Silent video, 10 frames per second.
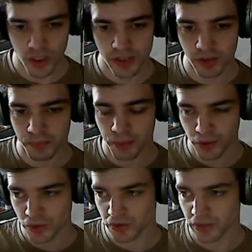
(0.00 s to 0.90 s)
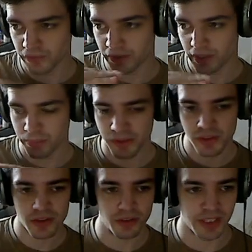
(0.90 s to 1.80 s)
push yourself into that
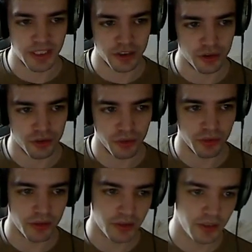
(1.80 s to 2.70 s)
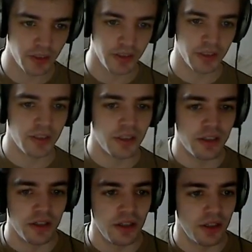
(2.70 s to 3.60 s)
position of getting control.
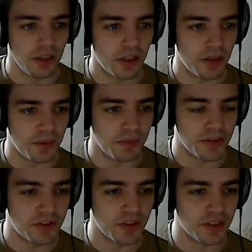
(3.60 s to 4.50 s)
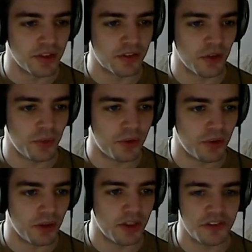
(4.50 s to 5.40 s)
Let's see. So we've got
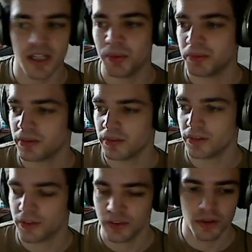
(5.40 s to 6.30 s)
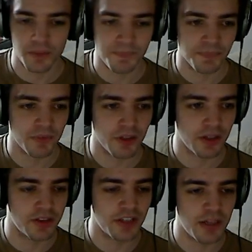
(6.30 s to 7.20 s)
escape options. So
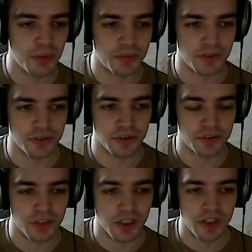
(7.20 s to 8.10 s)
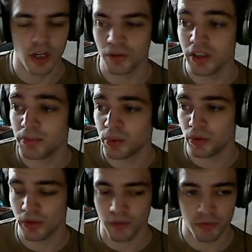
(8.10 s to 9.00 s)
escape options are really
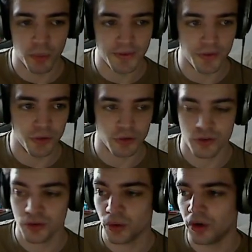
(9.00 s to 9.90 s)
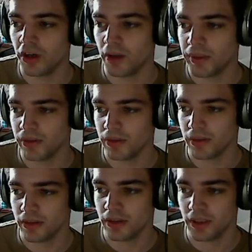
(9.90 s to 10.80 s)
important for when you're not sure about
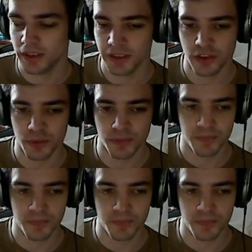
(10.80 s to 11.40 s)
an engagement.